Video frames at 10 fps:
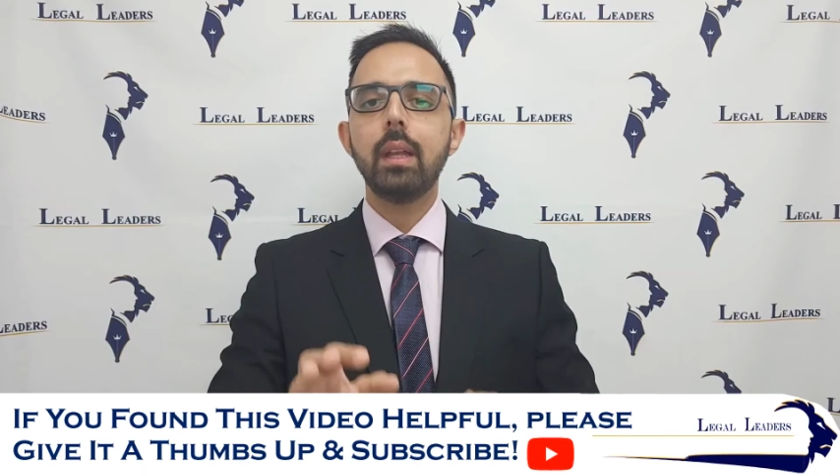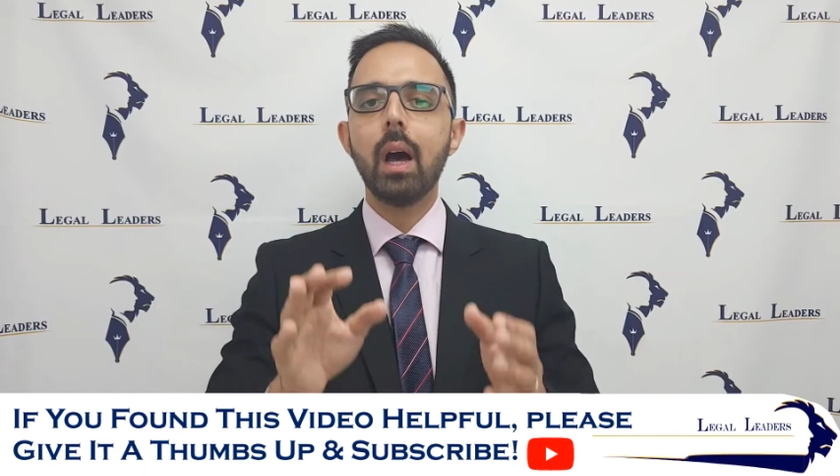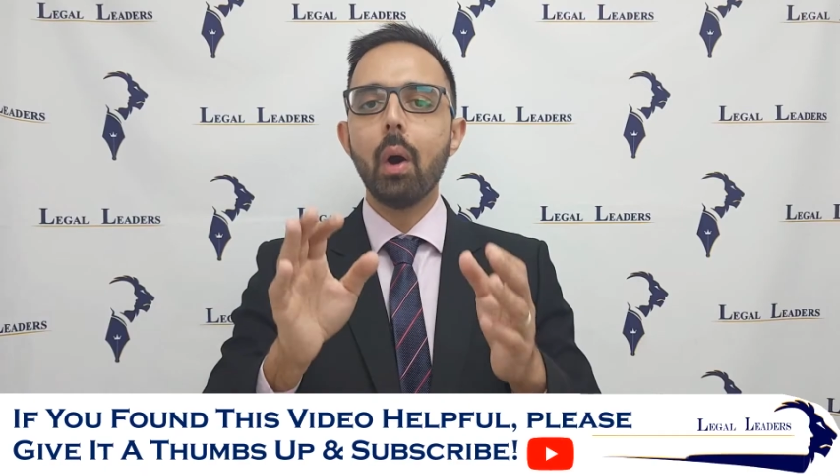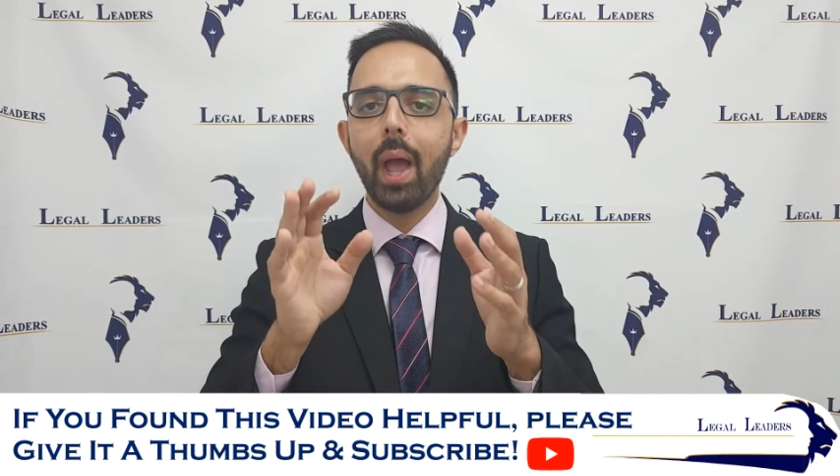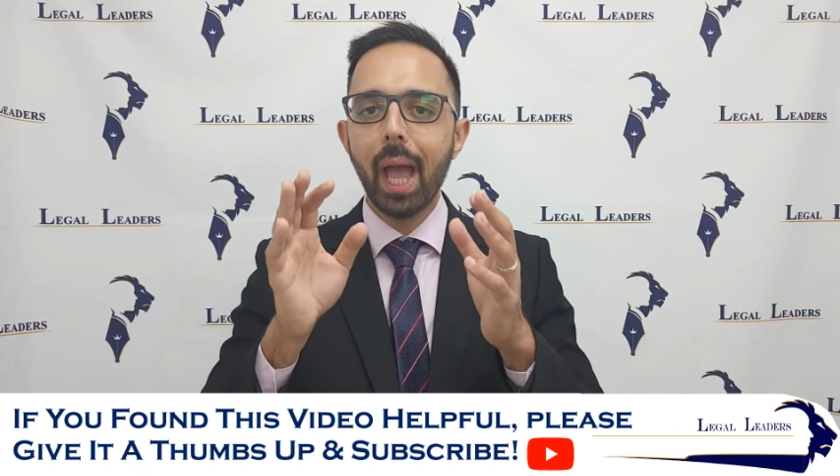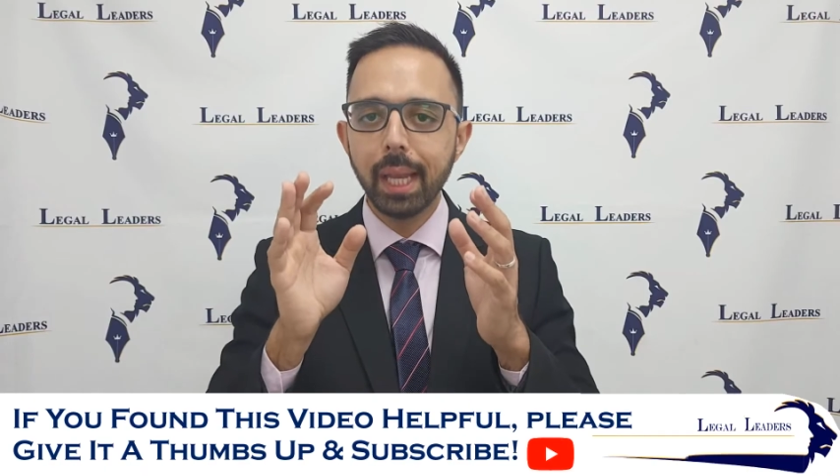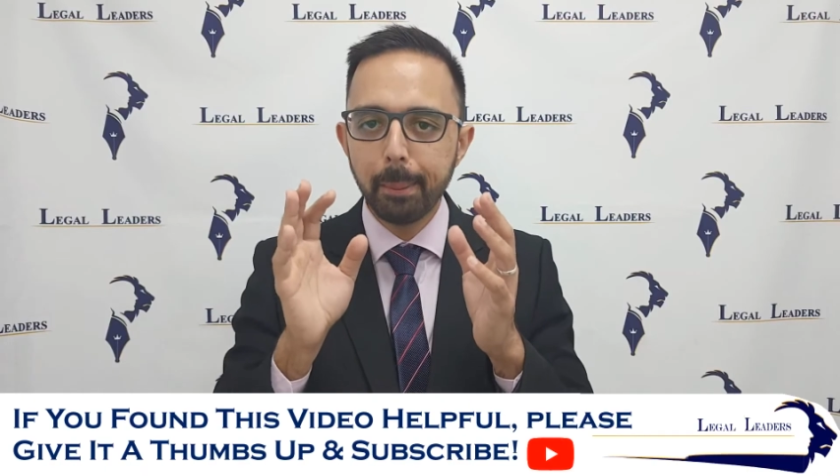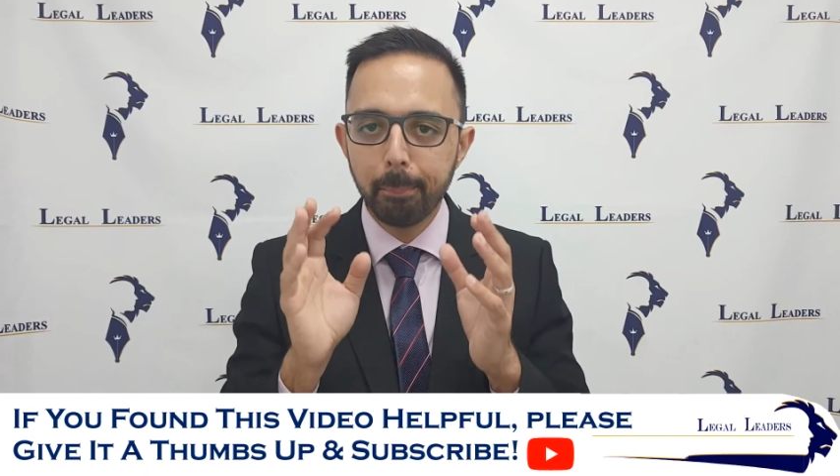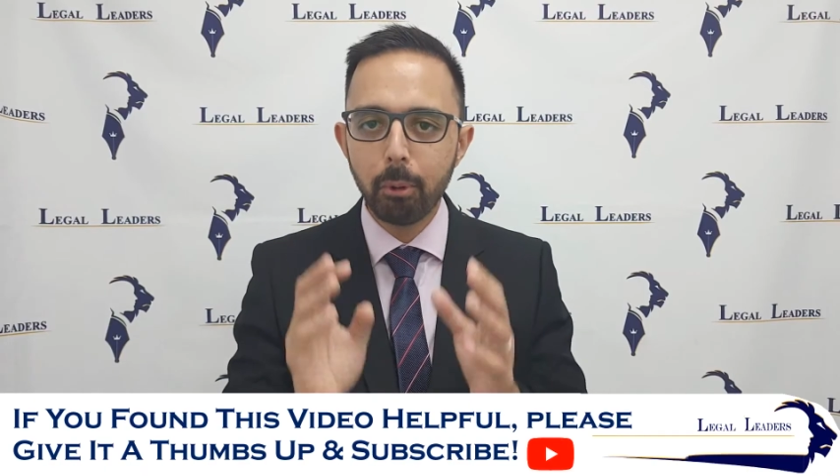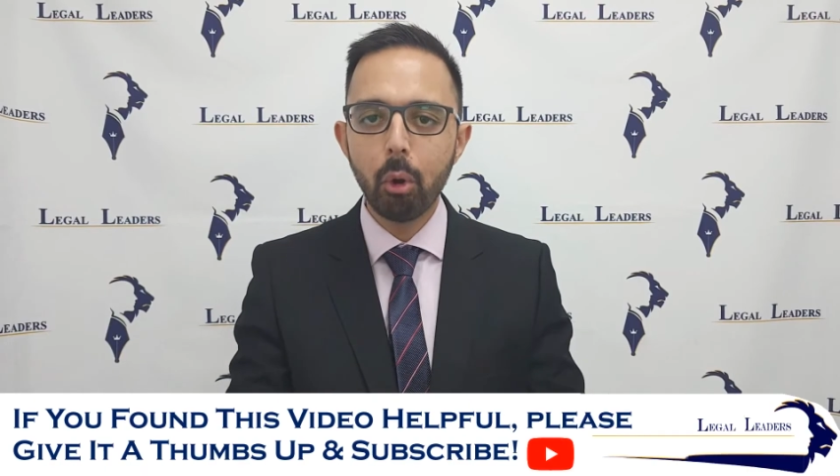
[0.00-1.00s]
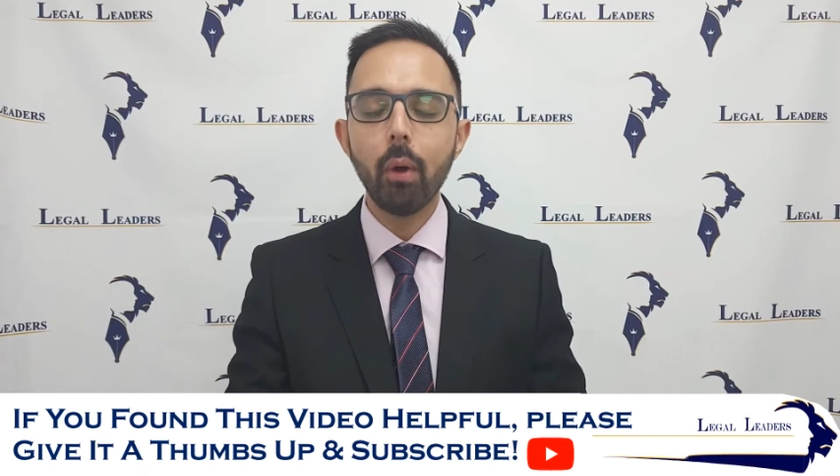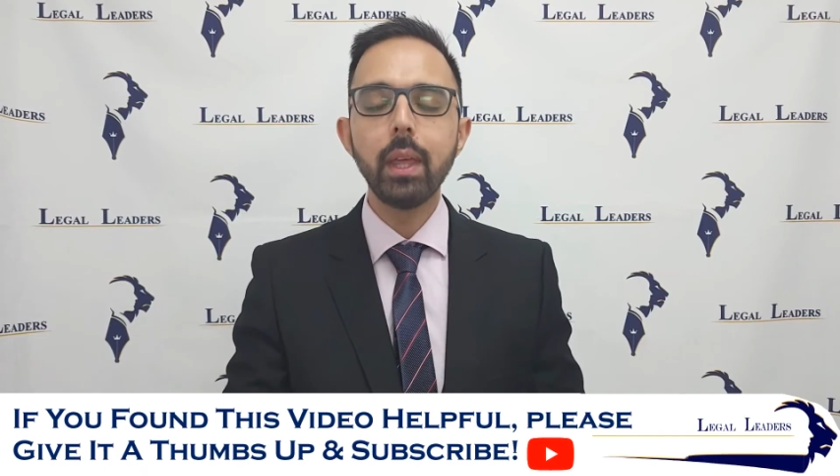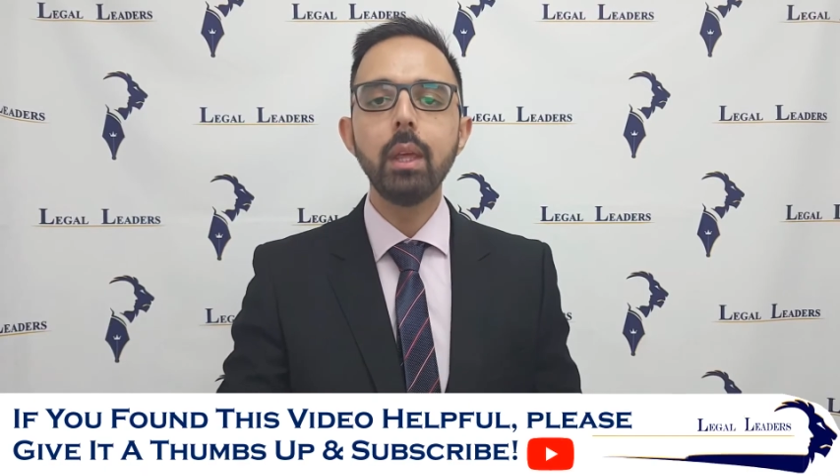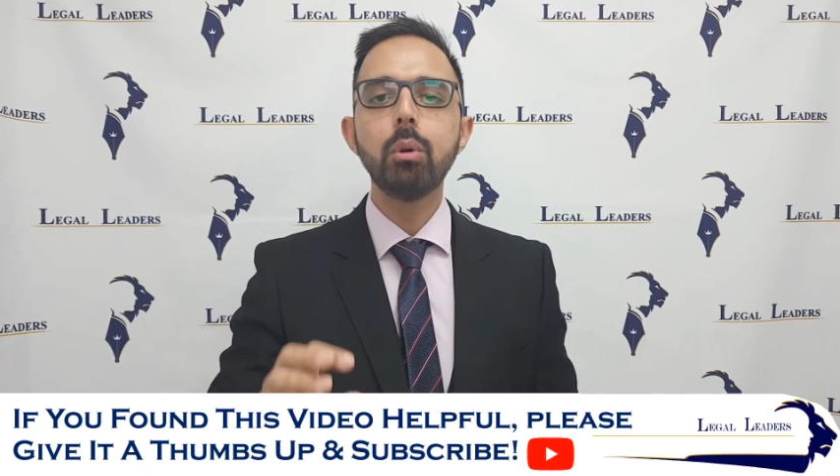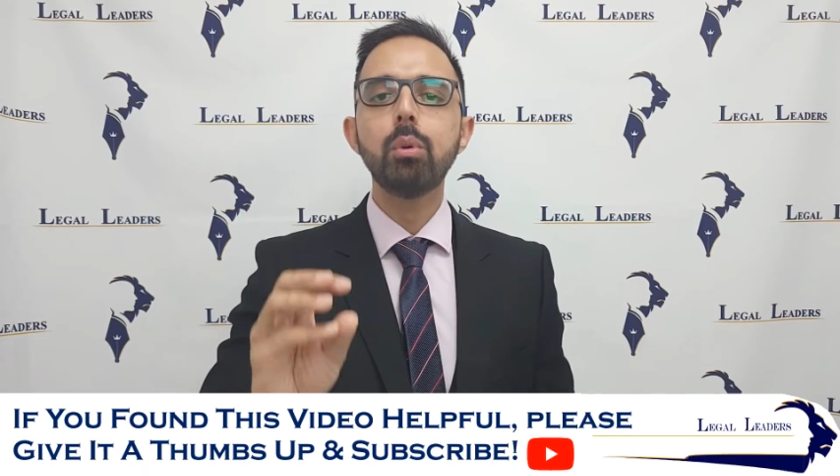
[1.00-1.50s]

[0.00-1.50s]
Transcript: Now, an employee who